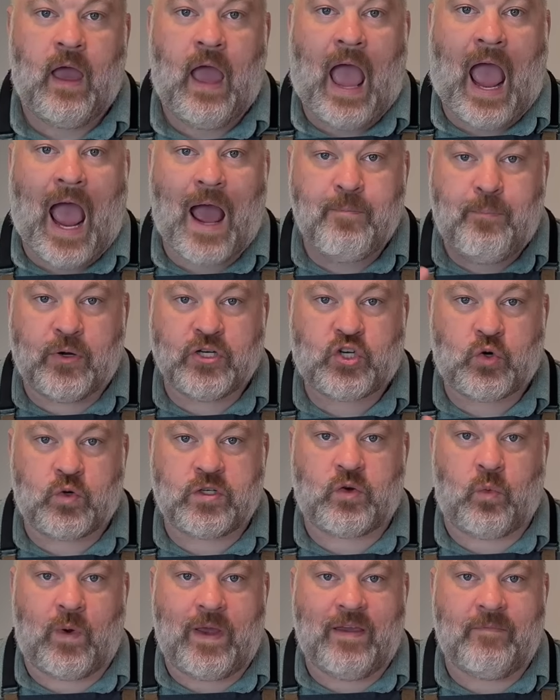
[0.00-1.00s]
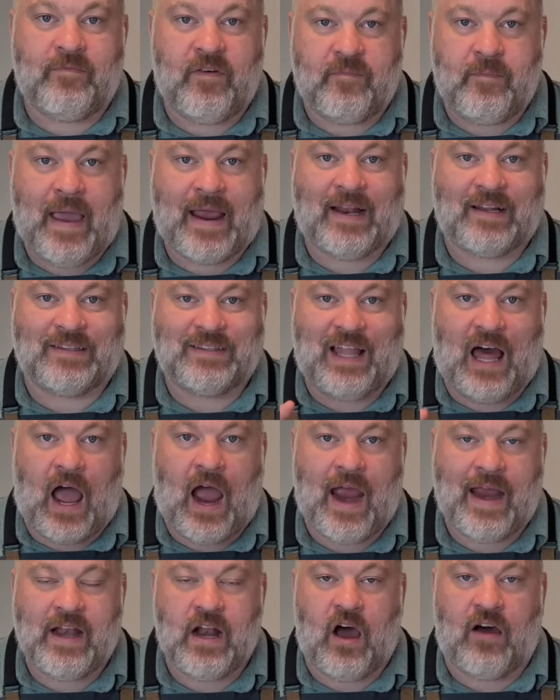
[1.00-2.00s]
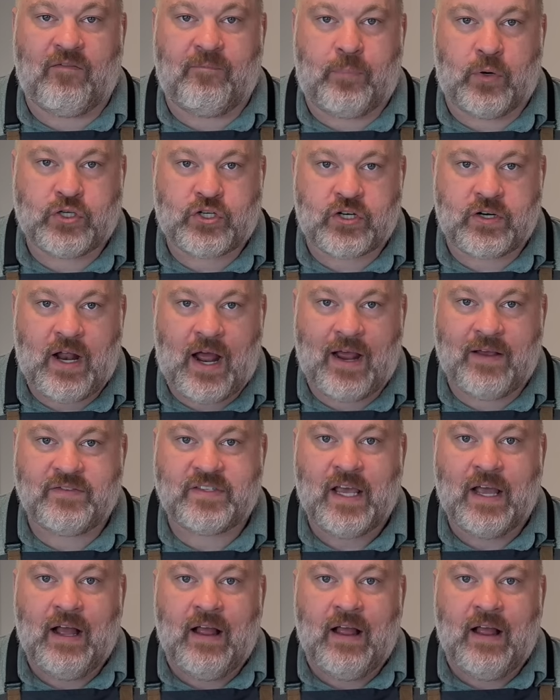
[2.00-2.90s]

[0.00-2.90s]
At Butcher Wizard, we've made a line of butcher knives